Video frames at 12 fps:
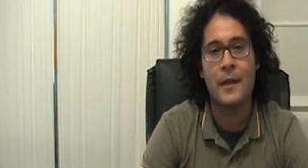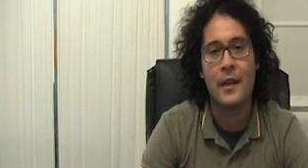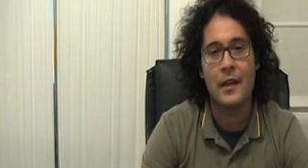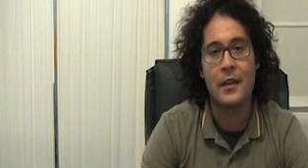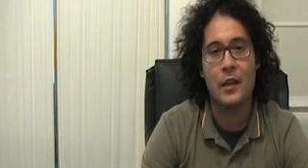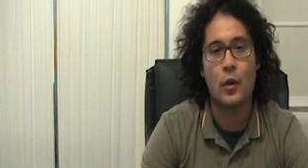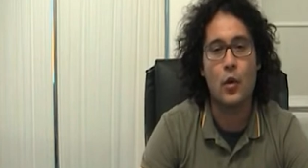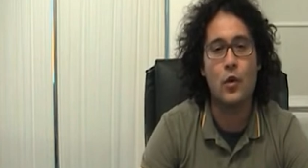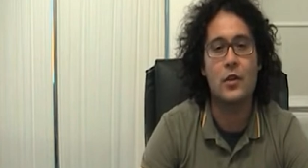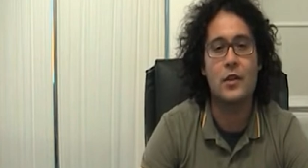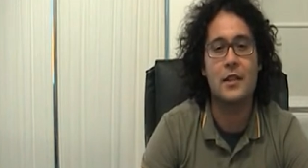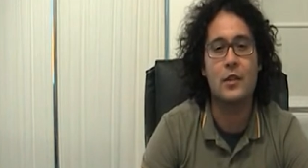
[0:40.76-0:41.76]
the
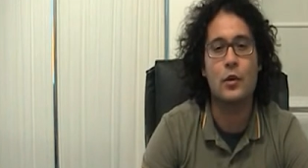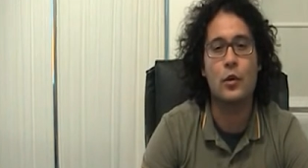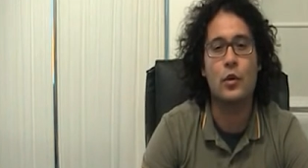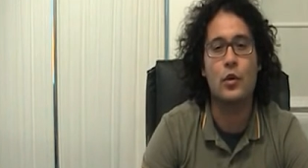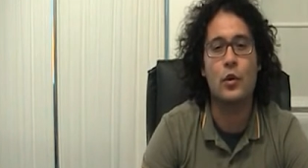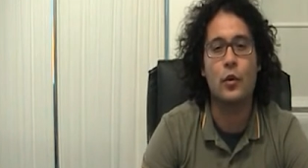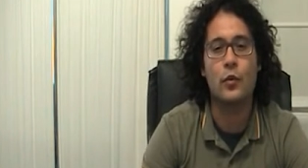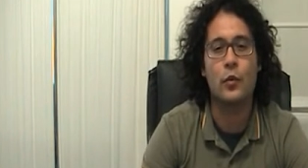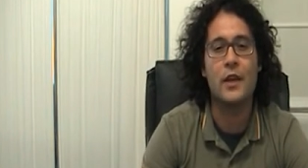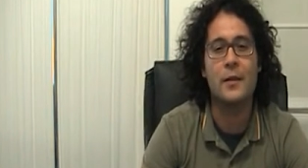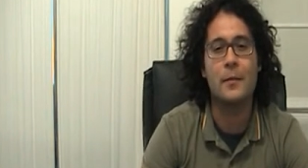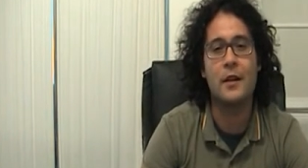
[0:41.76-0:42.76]
cornerstone of
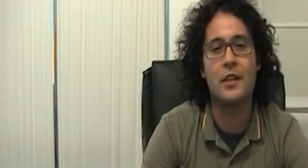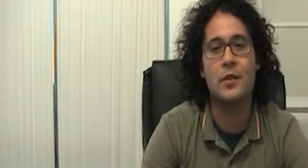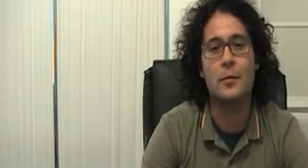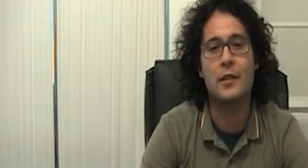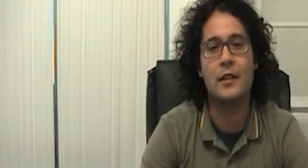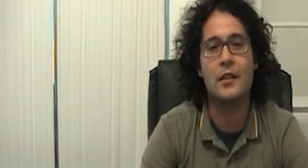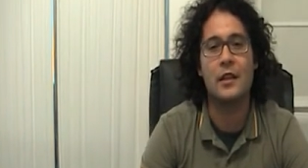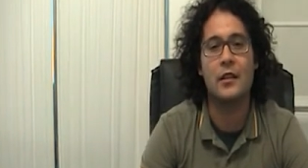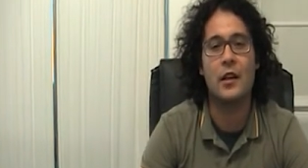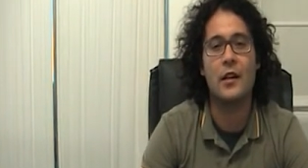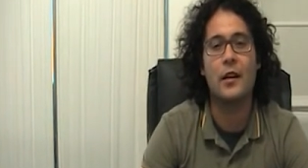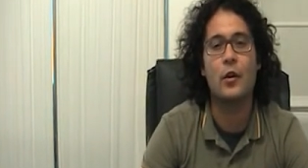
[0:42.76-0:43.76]
weight management and are
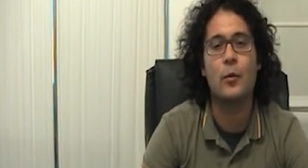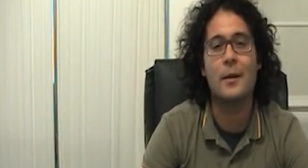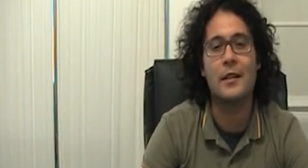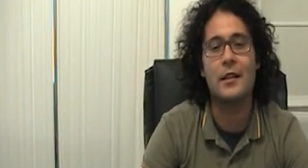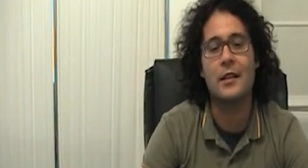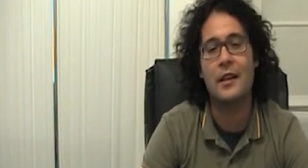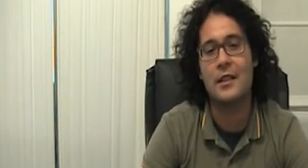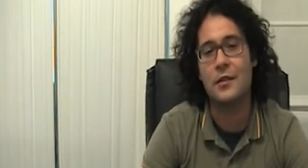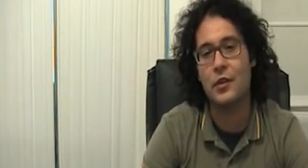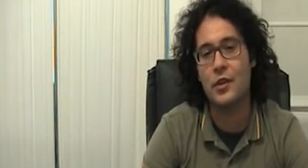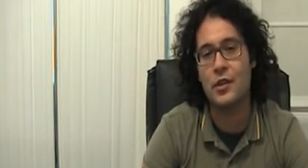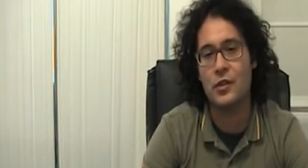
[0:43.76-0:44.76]
recommended as
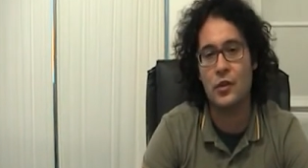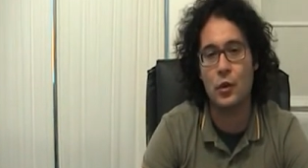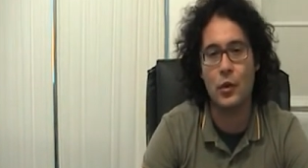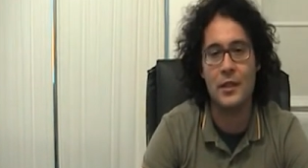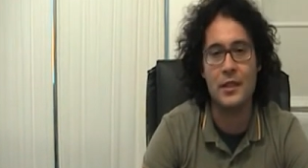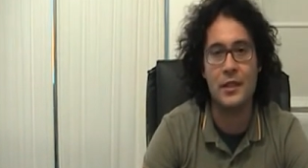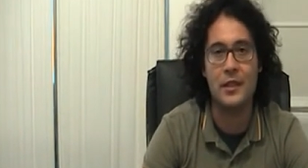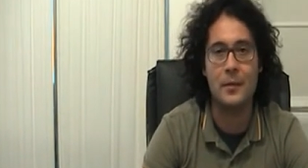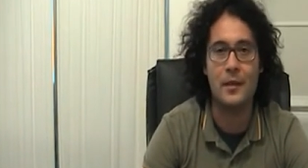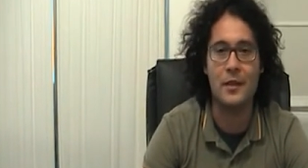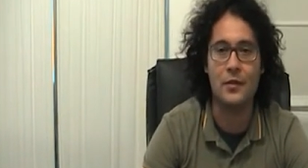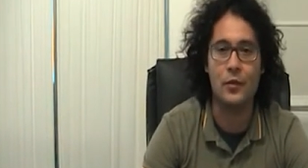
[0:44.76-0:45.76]
first choice
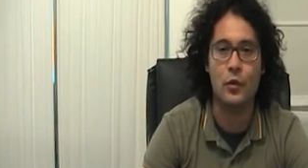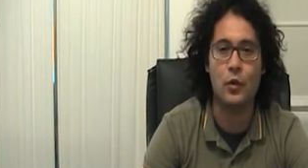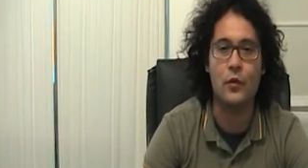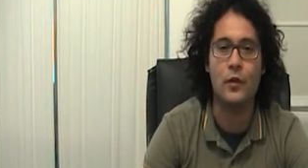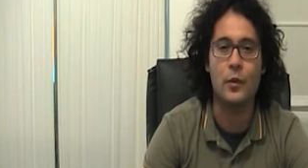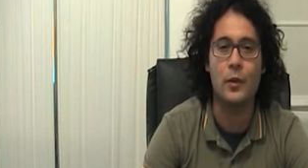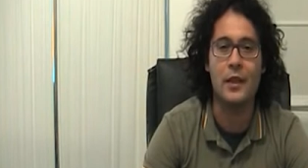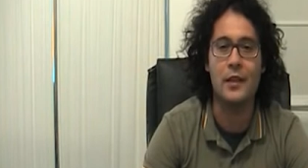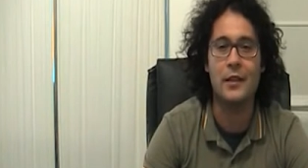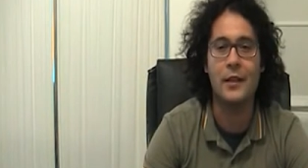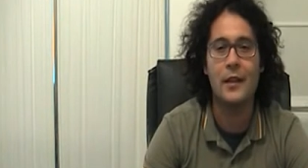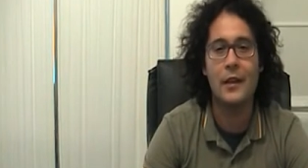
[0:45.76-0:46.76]
treatments for overweight
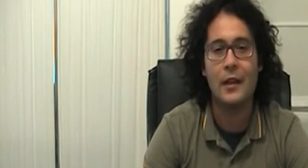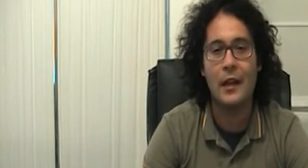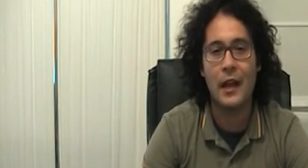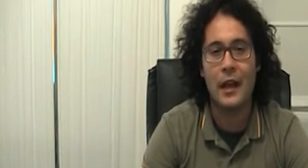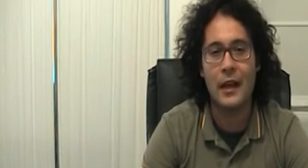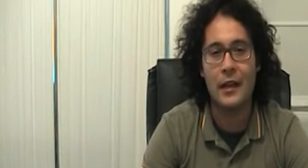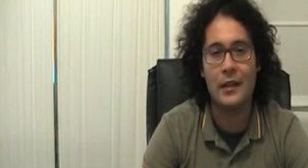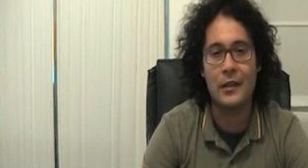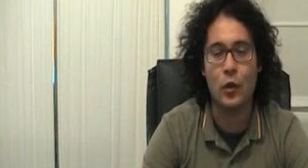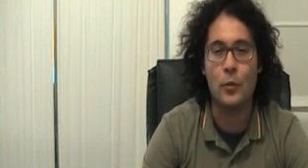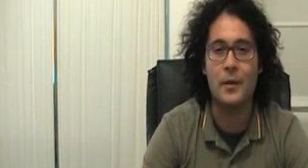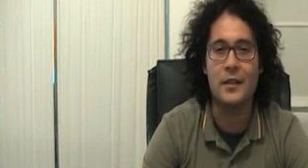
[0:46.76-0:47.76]
and
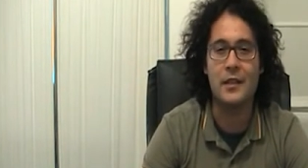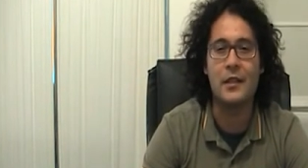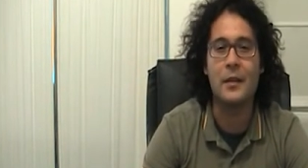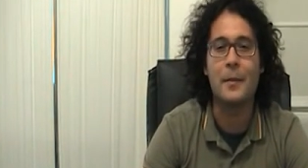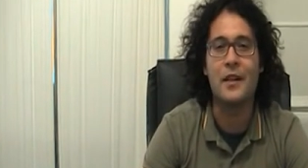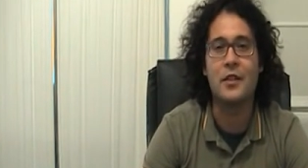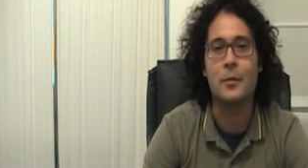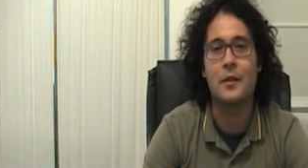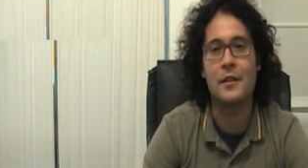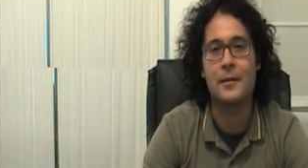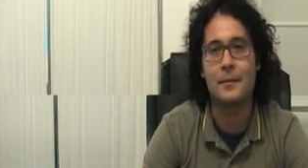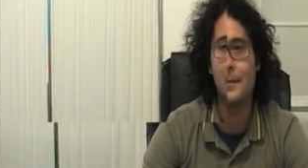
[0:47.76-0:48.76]
obesity management.
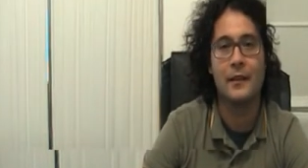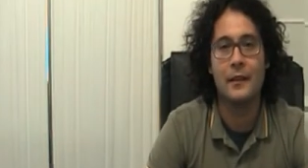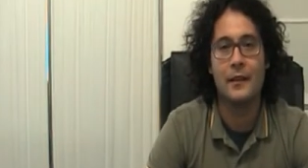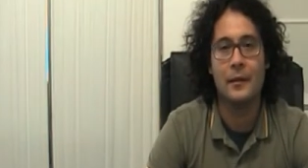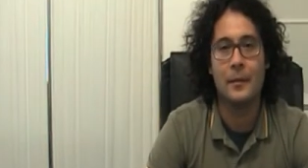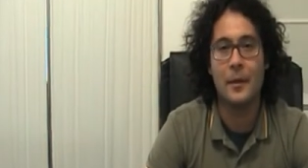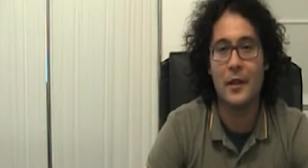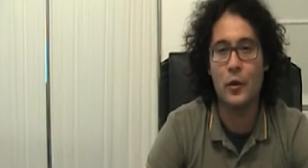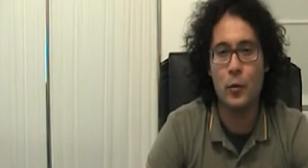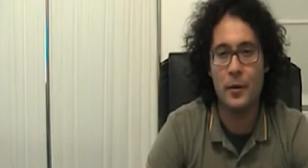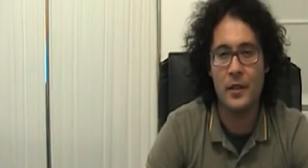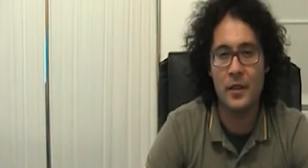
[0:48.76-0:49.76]
My
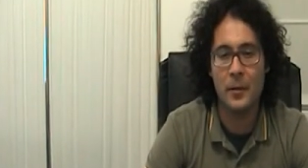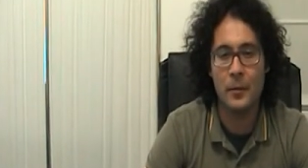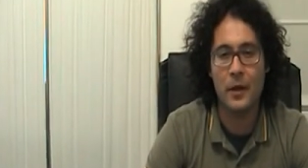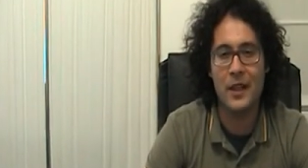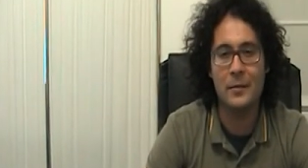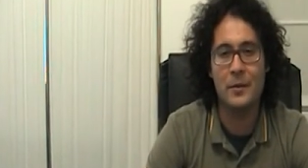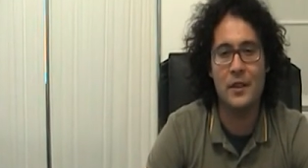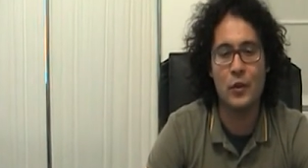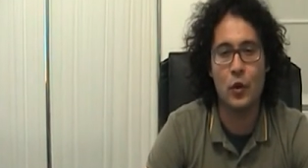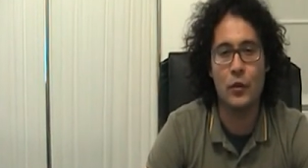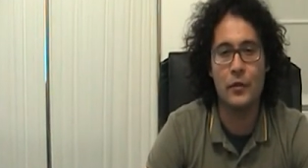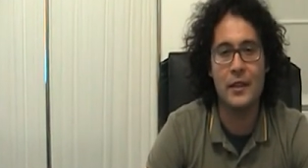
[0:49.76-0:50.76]
group in the Department
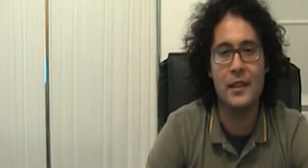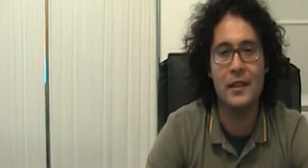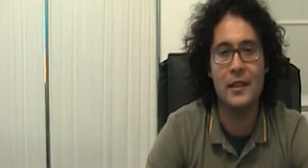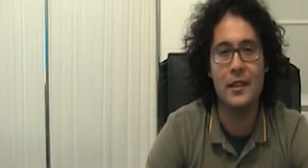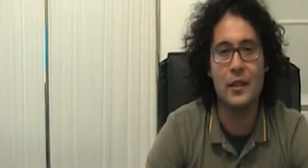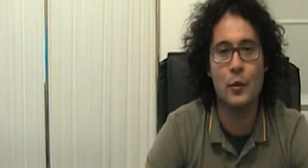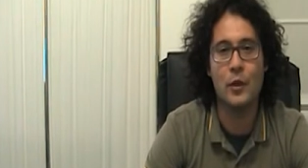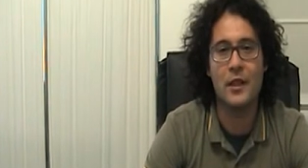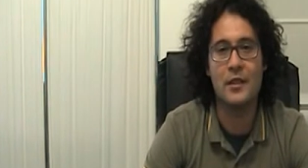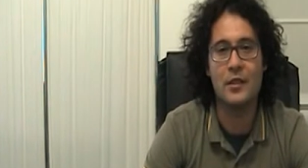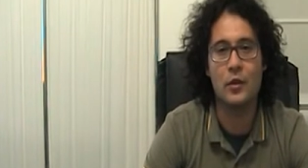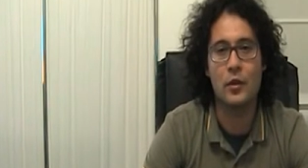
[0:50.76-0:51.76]
of Eating and Weight
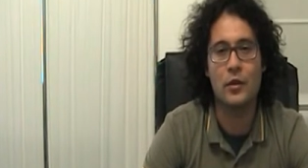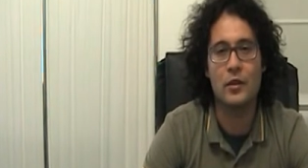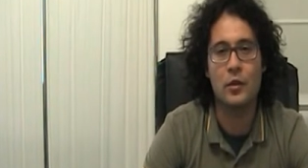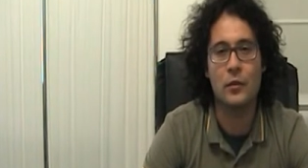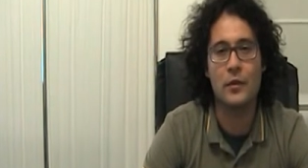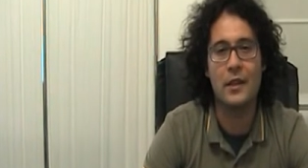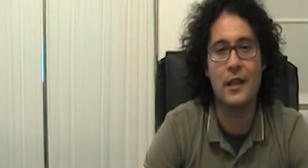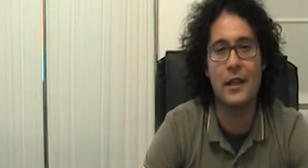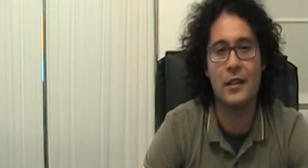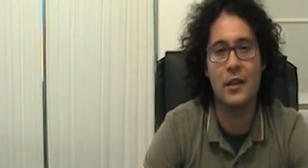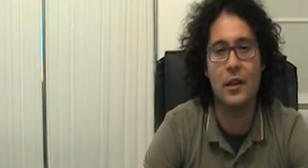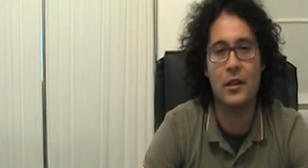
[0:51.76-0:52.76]
Disorders of Villa
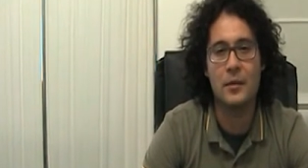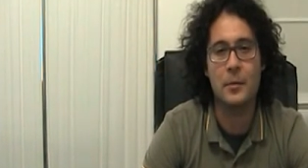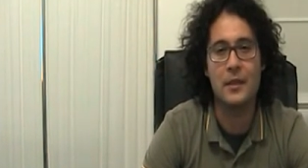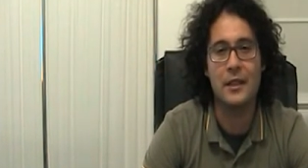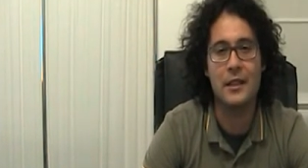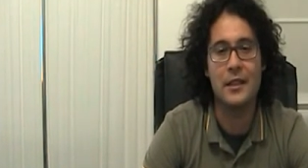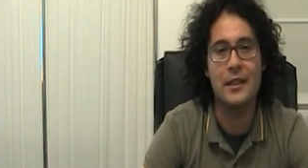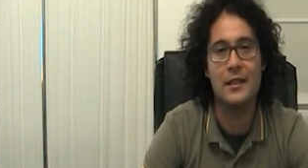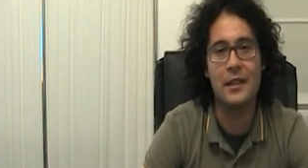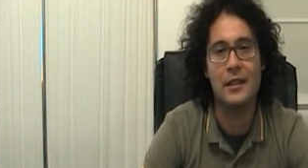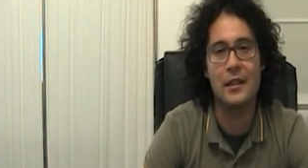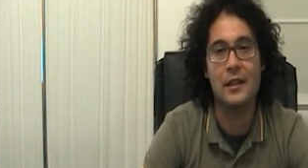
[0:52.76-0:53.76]
Garda Hospital in
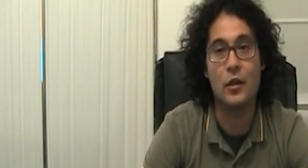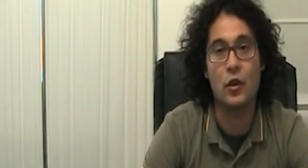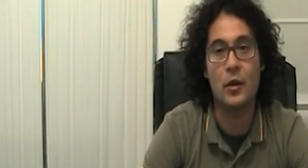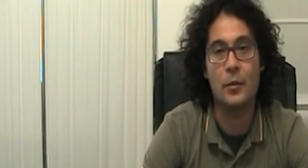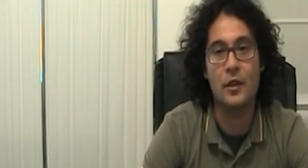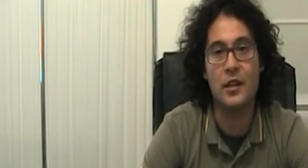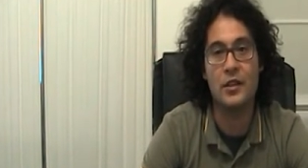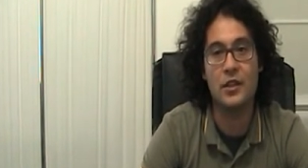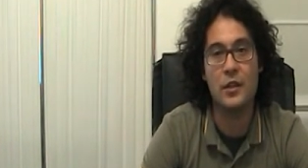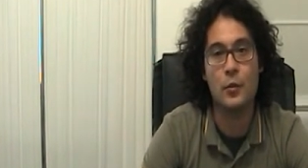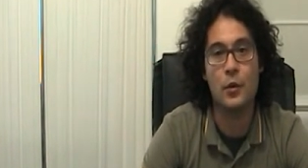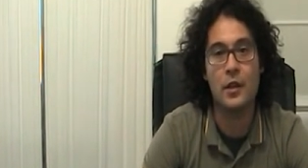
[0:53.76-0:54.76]
Italy, in
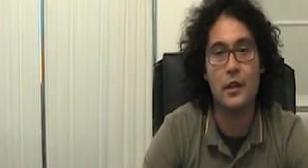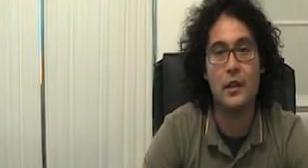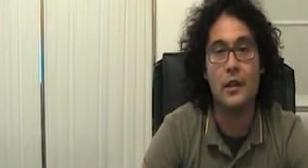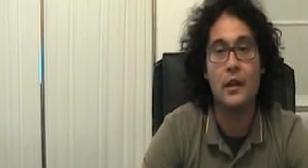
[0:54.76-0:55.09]
collaboration with